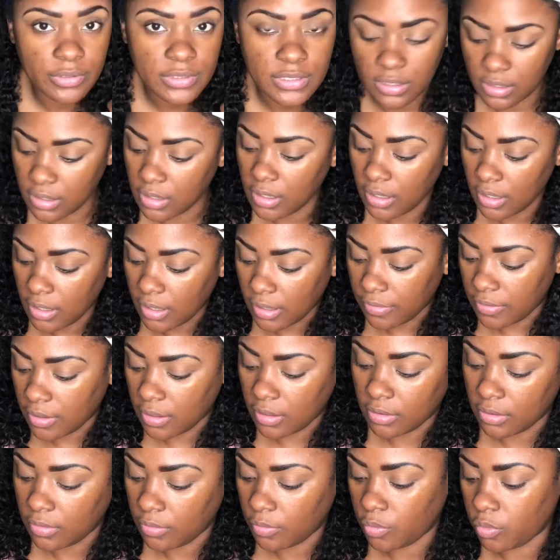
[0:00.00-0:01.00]
right, as you
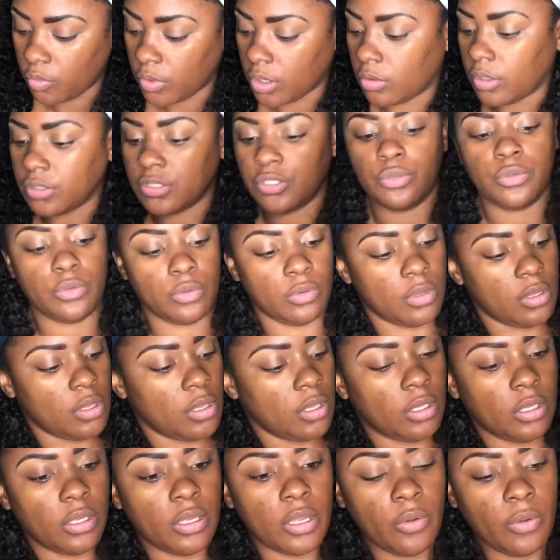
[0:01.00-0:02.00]
can see, I
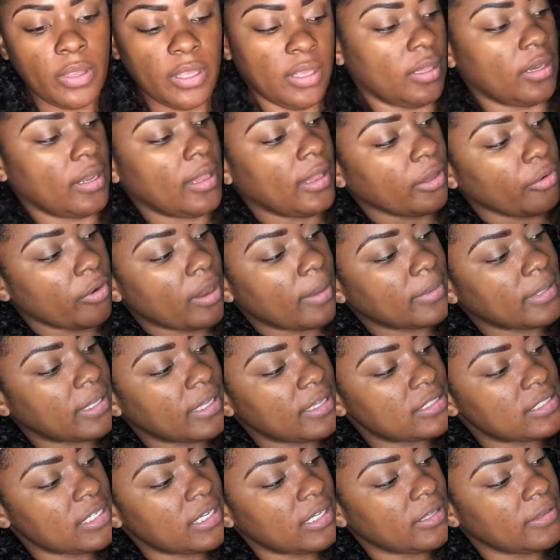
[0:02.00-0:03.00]
have already started
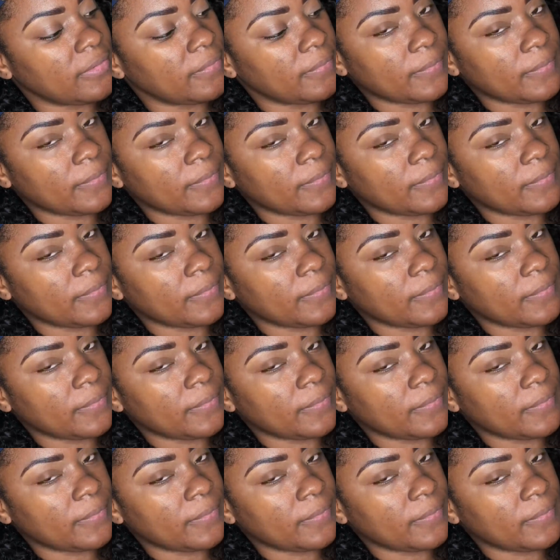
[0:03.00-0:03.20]
with my